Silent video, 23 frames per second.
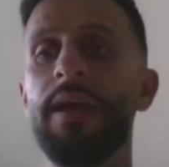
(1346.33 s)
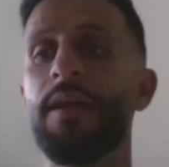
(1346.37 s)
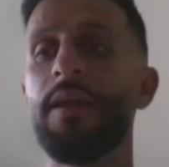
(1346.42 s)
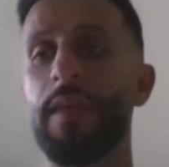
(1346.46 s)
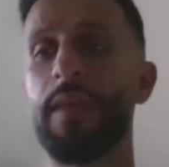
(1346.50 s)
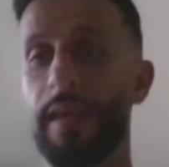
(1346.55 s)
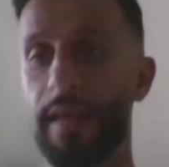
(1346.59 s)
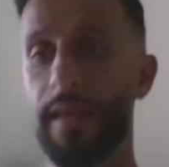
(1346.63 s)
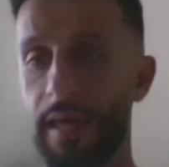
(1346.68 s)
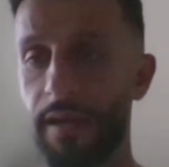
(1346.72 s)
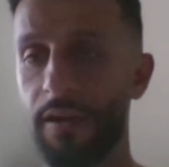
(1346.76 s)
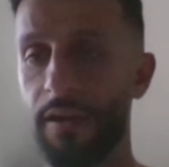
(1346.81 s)
They
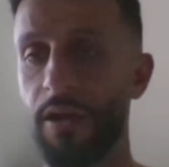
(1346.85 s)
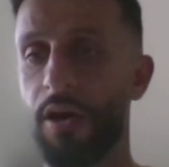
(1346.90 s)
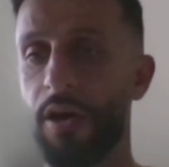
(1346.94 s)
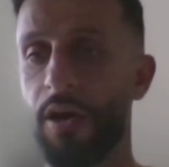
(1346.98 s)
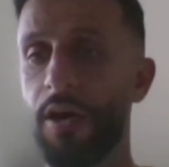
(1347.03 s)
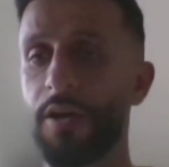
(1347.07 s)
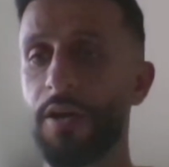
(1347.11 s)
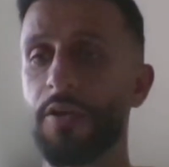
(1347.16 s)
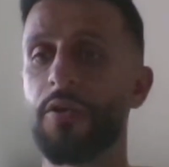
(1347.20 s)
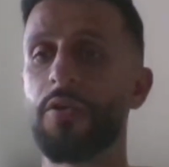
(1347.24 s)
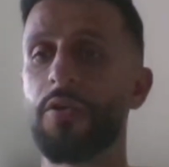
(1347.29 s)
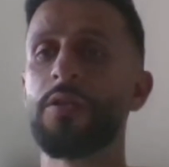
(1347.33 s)
get in a
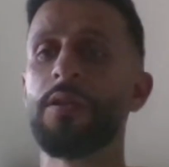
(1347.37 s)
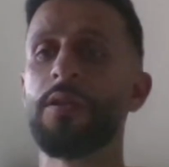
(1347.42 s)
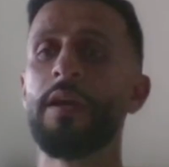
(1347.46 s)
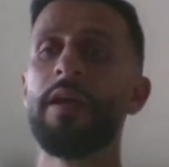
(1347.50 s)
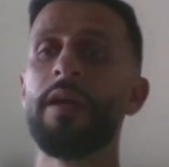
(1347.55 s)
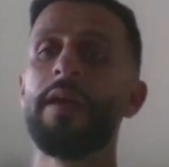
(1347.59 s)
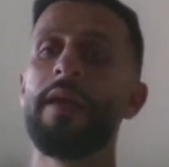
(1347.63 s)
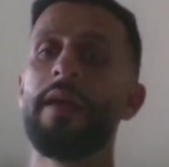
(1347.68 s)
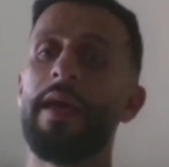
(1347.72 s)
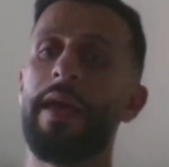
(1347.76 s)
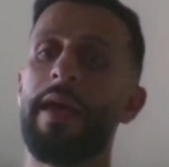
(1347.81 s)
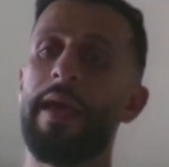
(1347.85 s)
huddle
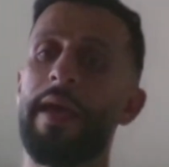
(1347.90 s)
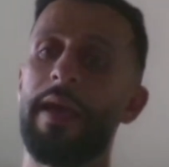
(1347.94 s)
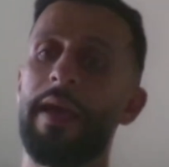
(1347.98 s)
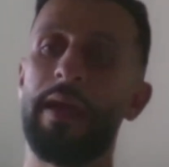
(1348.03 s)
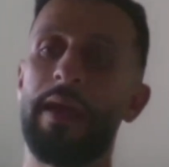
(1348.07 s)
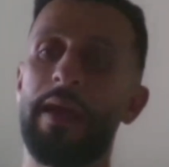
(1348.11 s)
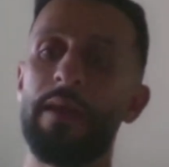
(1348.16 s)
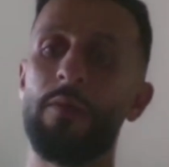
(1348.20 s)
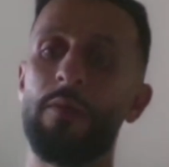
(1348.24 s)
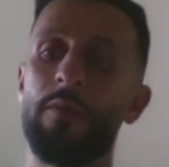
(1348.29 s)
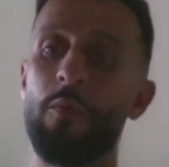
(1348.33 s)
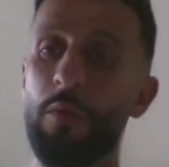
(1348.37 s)

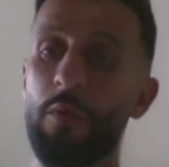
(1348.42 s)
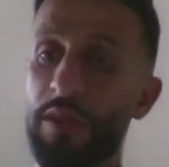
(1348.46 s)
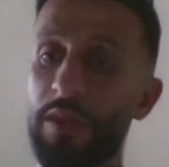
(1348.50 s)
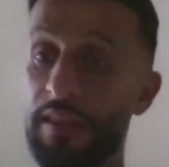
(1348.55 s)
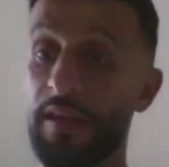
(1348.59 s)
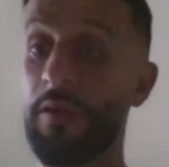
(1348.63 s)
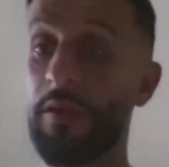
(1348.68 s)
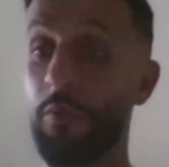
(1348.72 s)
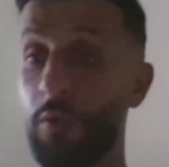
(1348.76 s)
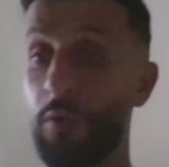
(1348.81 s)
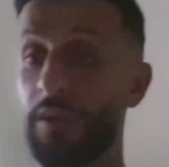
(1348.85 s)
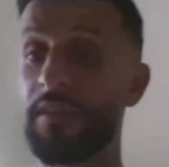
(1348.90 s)
and with
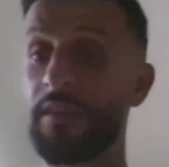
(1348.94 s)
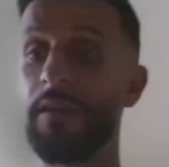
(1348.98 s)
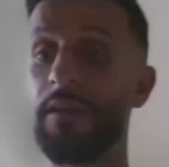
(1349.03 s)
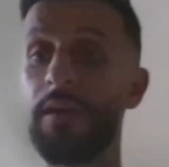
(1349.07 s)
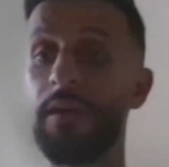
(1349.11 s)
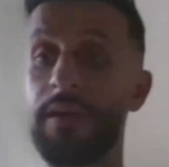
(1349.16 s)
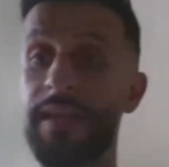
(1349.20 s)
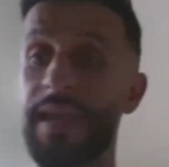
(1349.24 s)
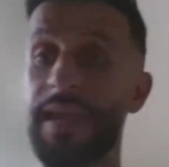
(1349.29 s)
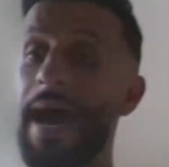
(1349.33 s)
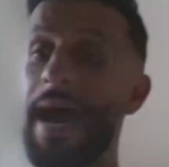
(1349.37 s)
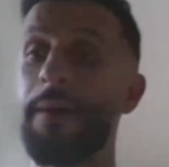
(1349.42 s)

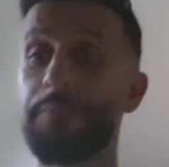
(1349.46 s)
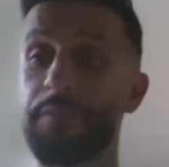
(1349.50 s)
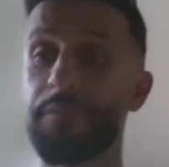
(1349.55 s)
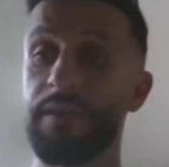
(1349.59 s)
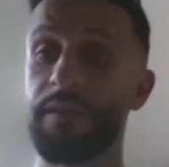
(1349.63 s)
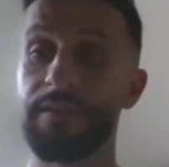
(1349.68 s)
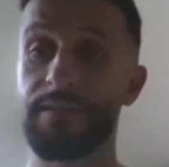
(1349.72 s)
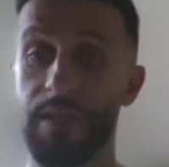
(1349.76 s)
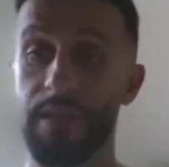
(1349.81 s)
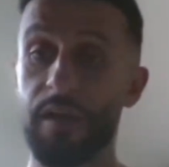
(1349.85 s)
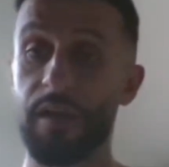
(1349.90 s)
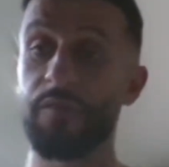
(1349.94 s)
the
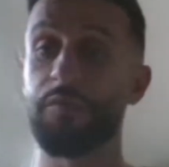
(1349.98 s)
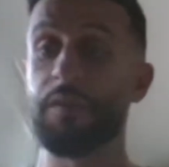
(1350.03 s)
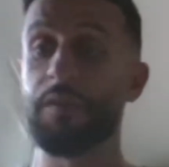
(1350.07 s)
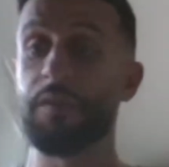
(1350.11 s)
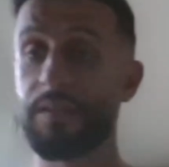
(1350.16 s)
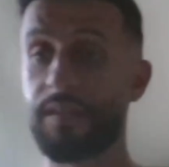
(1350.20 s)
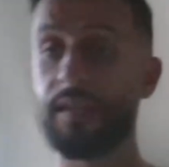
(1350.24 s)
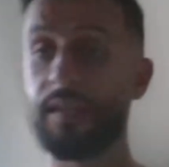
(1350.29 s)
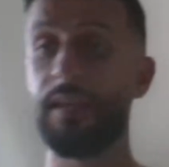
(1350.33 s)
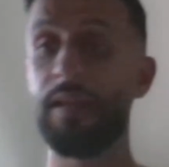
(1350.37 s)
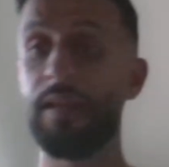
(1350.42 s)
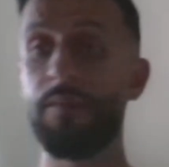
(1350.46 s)
captains of the
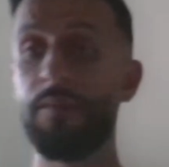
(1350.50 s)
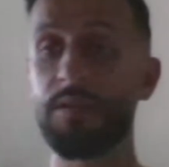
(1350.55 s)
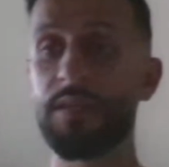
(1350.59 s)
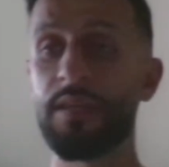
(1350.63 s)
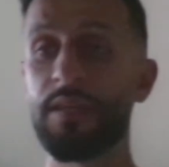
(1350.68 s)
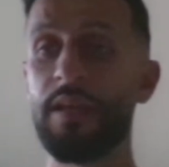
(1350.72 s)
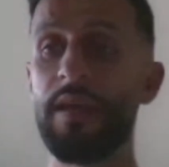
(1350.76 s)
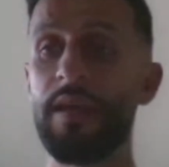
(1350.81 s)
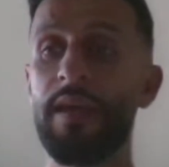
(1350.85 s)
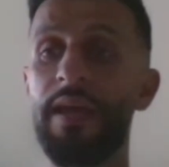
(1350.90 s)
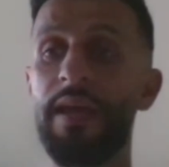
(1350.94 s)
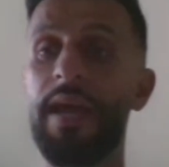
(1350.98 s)
teams,
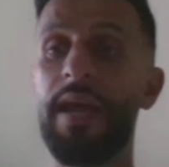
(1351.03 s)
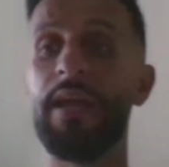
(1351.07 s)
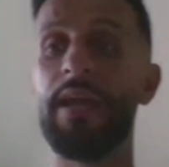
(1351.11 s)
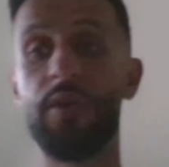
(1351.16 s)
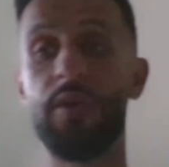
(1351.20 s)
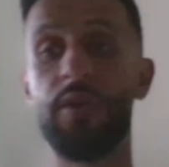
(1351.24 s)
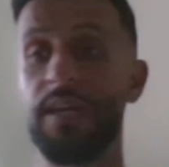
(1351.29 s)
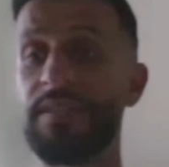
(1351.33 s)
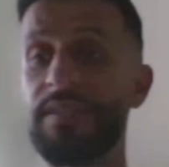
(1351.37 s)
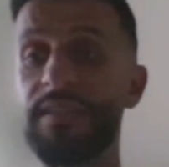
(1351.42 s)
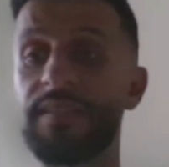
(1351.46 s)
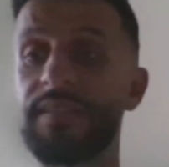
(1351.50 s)
and you
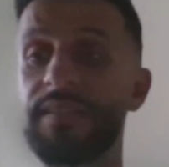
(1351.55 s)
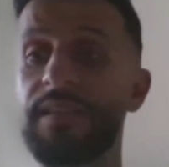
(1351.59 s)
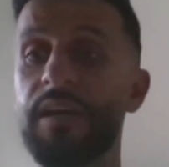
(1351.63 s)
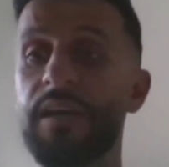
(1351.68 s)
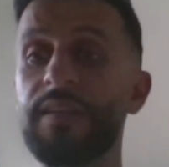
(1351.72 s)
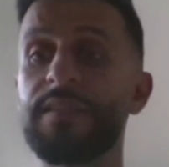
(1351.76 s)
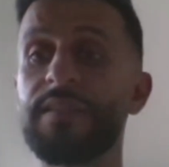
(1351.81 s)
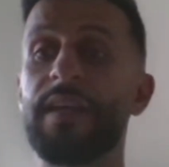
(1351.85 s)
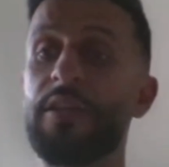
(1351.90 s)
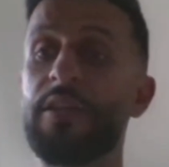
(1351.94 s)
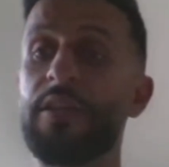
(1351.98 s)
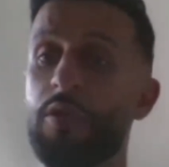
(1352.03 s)
guys
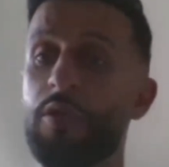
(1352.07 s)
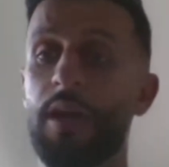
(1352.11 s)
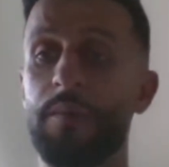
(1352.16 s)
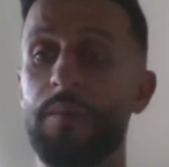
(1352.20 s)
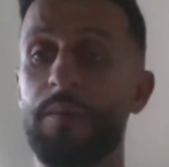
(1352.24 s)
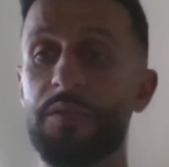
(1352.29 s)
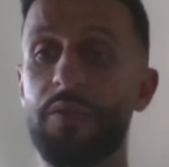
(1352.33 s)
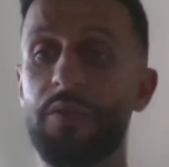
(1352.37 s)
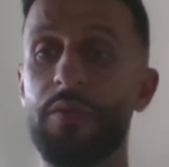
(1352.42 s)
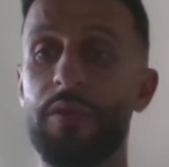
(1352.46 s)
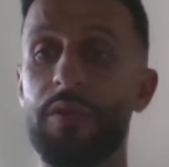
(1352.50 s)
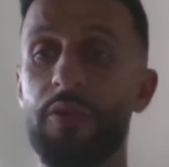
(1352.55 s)
discuss it and you come
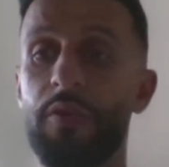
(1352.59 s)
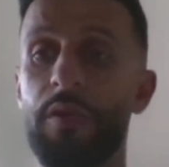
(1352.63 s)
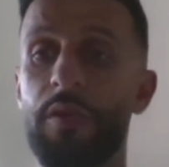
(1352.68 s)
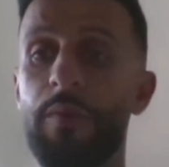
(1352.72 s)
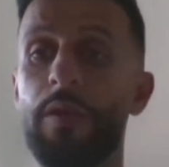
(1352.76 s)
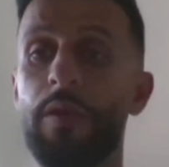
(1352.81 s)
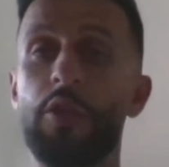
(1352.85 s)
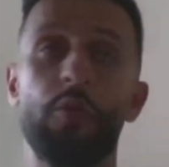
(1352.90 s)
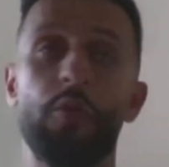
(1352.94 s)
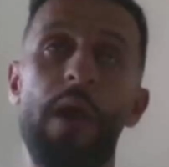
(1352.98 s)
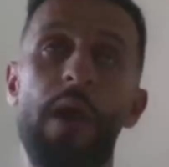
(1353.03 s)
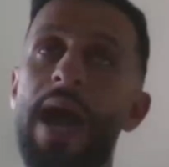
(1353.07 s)
to an
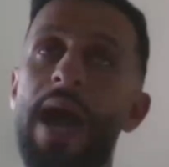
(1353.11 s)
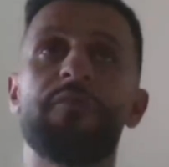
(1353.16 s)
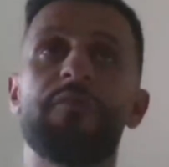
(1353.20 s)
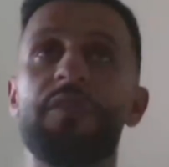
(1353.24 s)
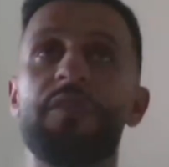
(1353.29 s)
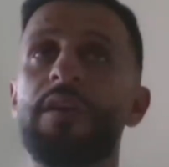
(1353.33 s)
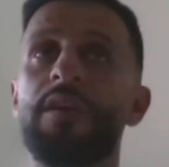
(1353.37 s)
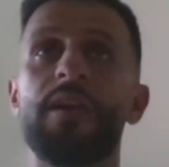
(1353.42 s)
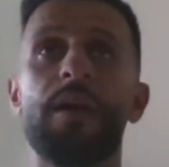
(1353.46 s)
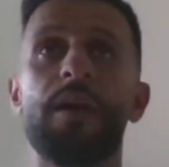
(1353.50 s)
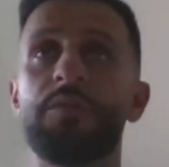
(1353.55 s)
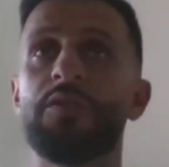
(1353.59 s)
agreement. You have to
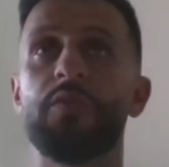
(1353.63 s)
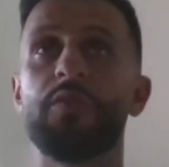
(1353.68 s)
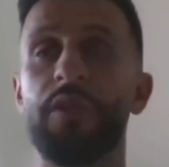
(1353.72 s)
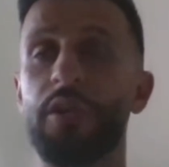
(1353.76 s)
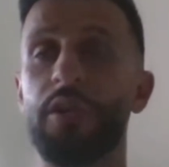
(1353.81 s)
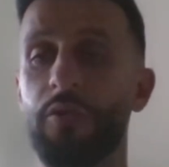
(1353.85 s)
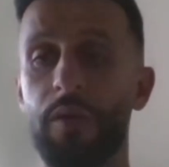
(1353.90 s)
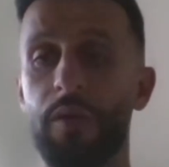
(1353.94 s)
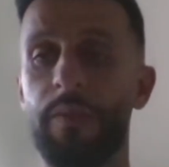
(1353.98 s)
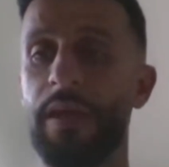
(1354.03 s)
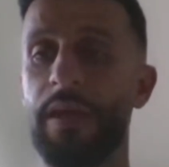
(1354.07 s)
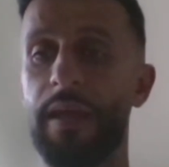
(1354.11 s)
come to an
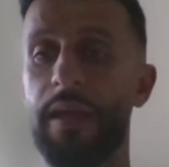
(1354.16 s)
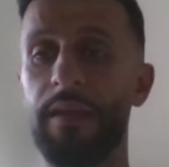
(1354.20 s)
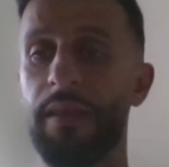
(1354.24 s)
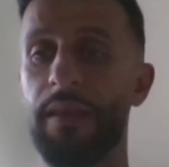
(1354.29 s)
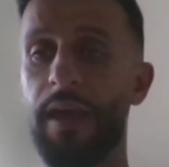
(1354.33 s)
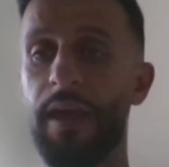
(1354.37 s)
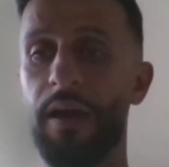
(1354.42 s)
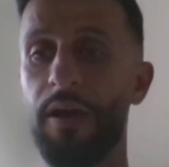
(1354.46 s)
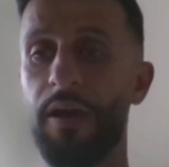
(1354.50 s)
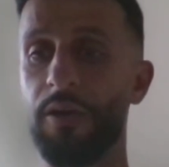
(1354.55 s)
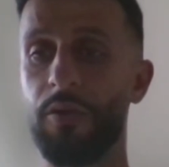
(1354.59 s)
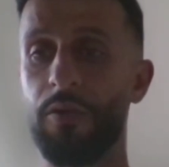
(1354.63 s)
agreement in
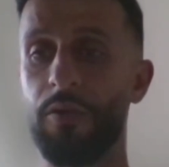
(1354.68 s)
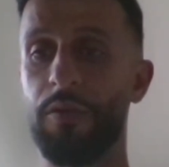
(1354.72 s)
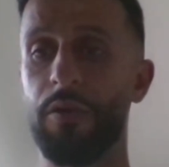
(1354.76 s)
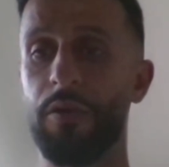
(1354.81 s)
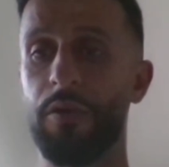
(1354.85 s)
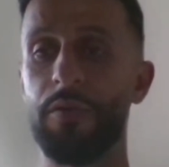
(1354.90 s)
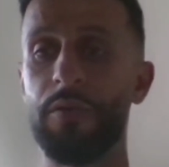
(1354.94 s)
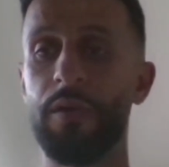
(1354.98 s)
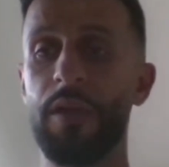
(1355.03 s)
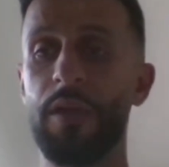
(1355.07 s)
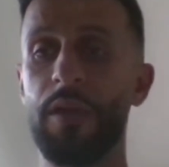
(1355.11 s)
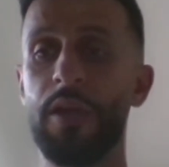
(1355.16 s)
that huddle though.